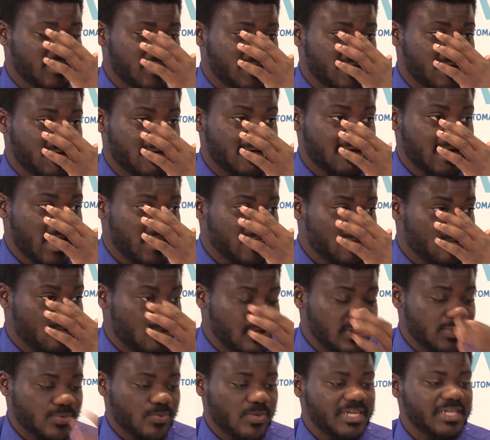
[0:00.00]
the other
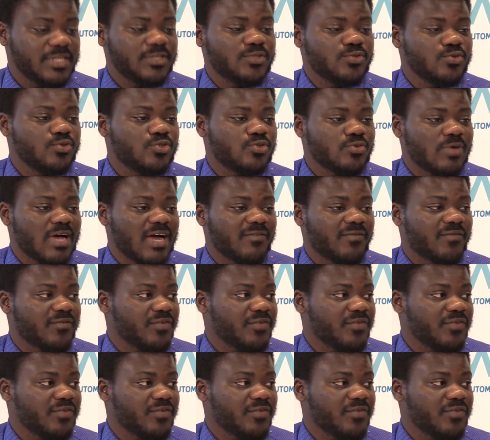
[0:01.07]
ones, what they do to have